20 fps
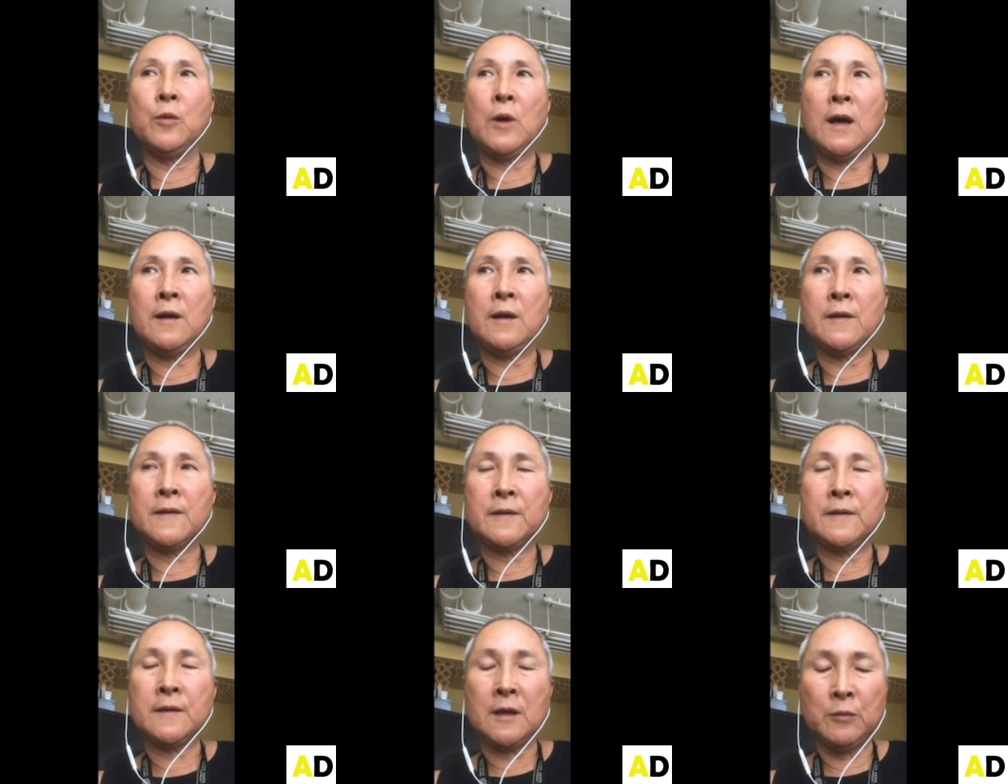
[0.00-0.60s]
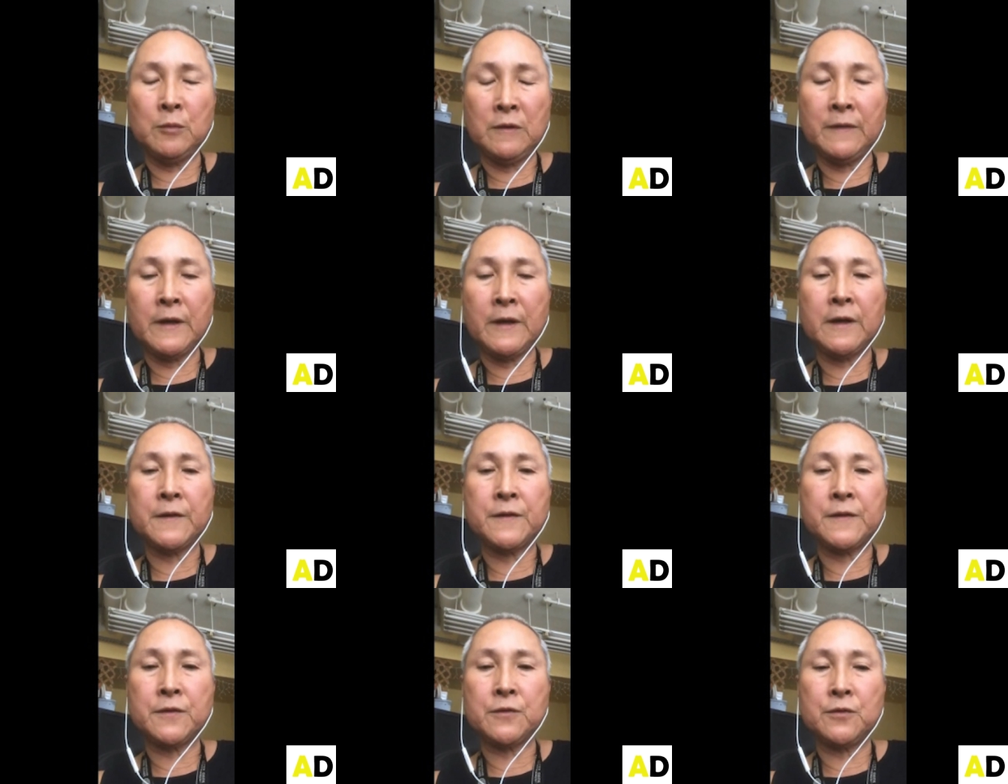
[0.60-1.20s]
Some of
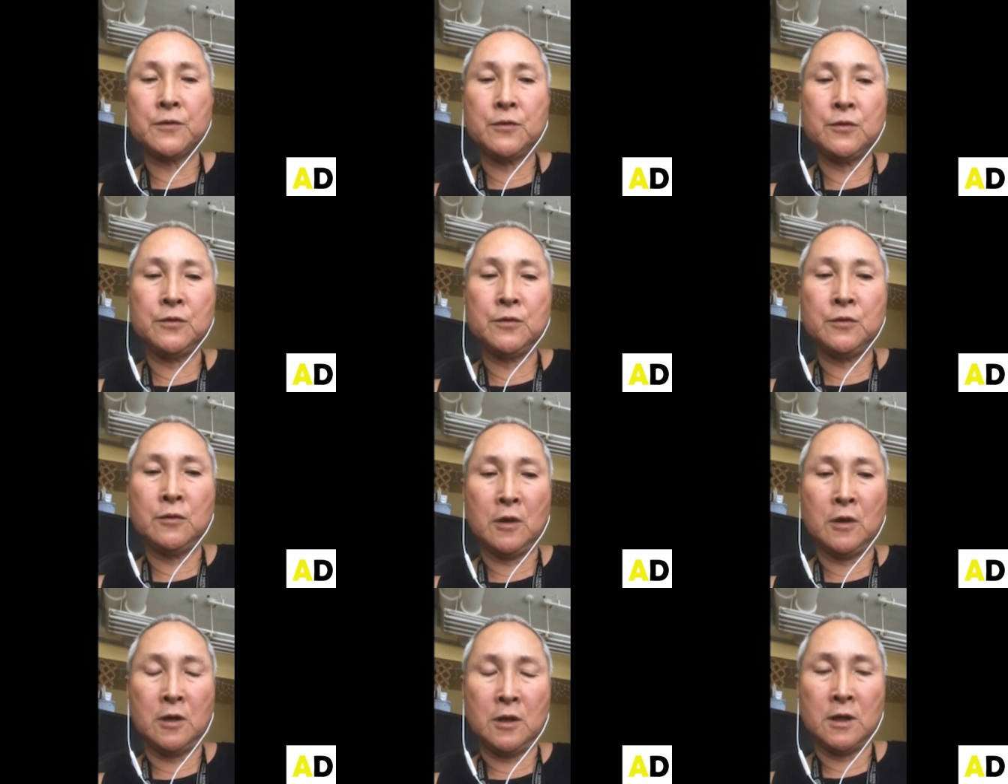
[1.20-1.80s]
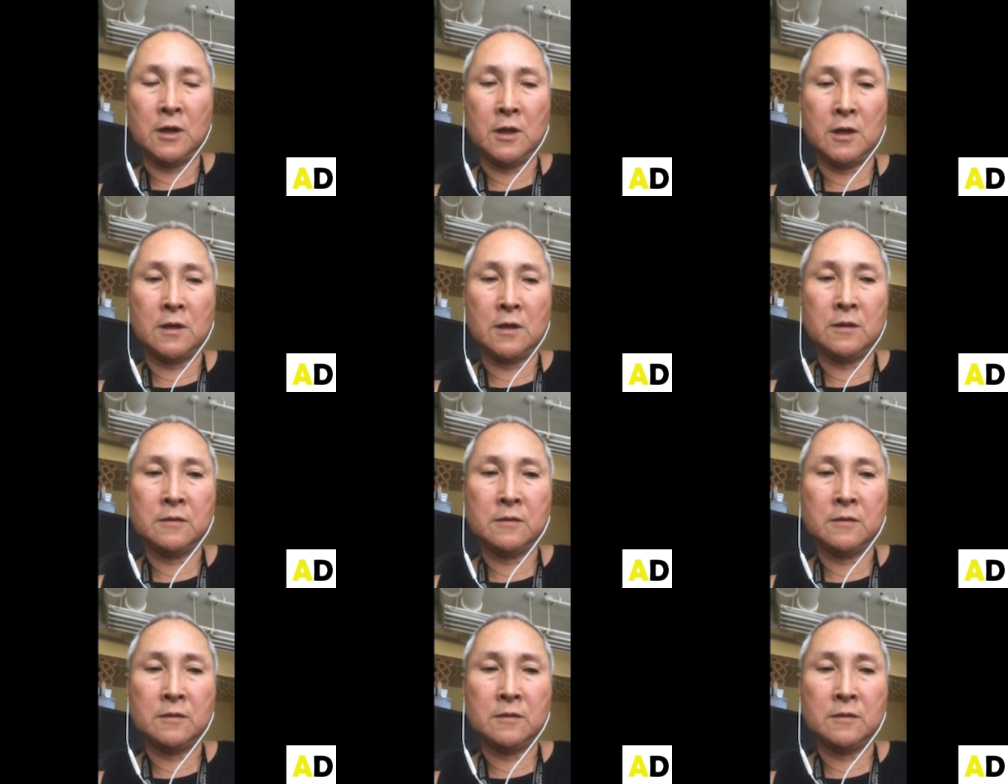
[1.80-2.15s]
us who